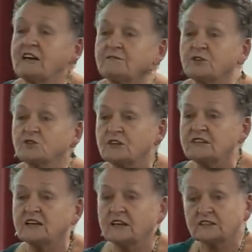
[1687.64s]
you can for
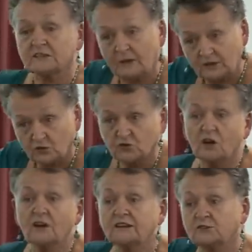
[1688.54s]
three seconds, but you're
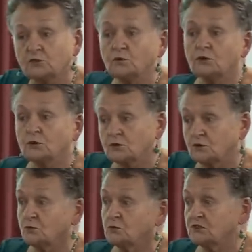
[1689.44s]
trying to work
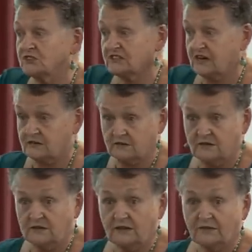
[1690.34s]
towards ten.
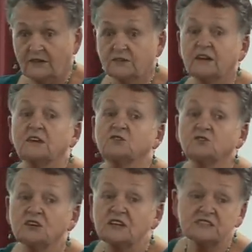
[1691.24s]
Okay,
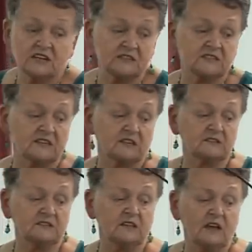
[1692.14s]
you need ten
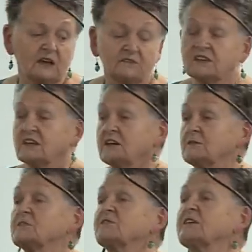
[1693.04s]
seconds for the
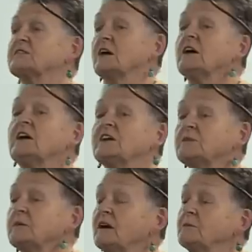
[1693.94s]
anal sphincter
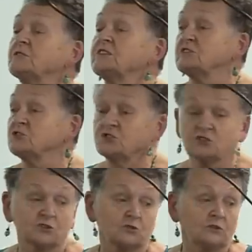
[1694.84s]
to be able to get you
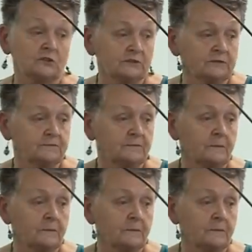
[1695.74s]
to the toilet.